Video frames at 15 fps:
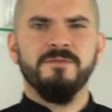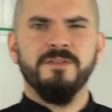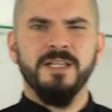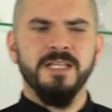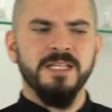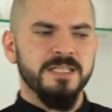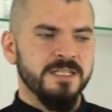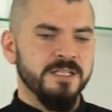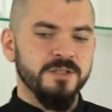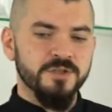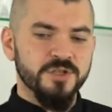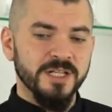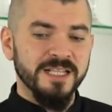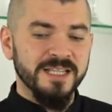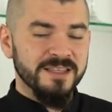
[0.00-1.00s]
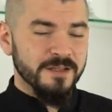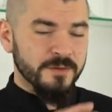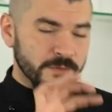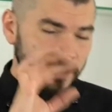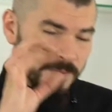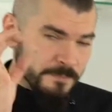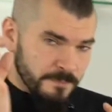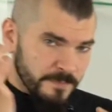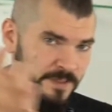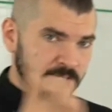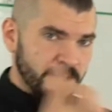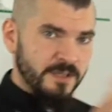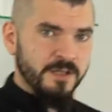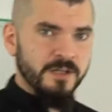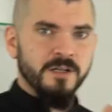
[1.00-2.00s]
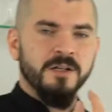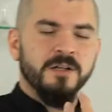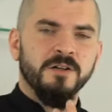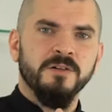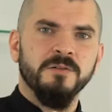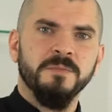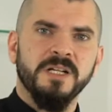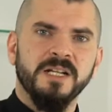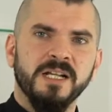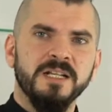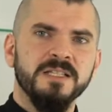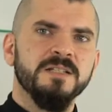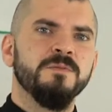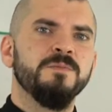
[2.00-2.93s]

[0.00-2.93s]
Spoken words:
Very easy. Usually in the rim of margarita,